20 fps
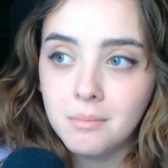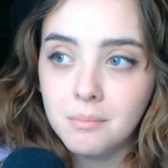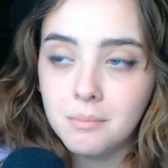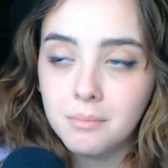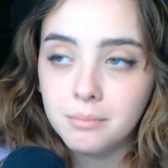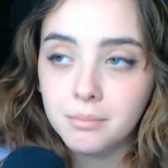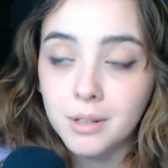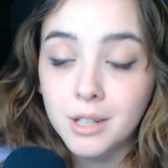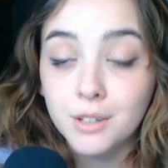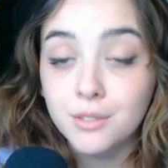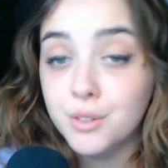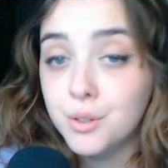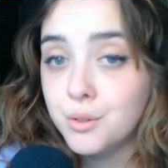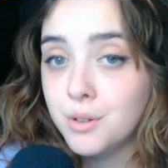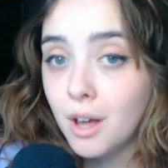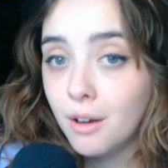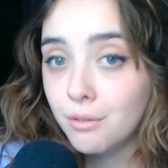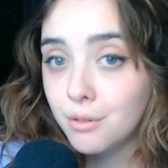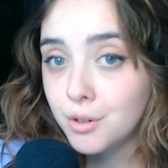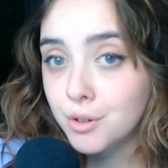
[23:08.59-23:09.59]
But if you
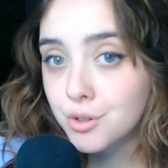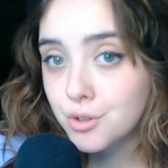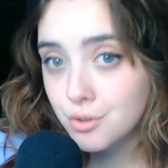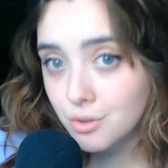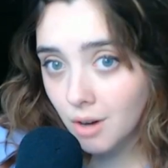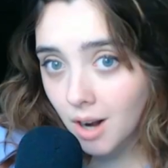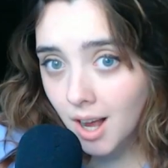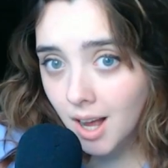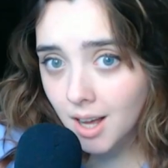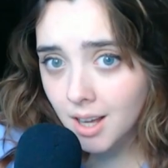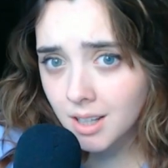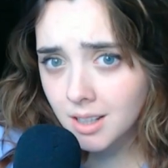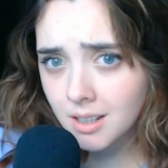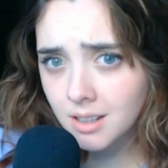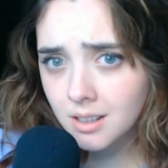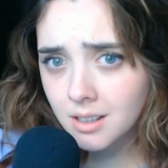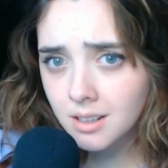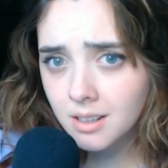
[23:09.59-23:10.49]
never try,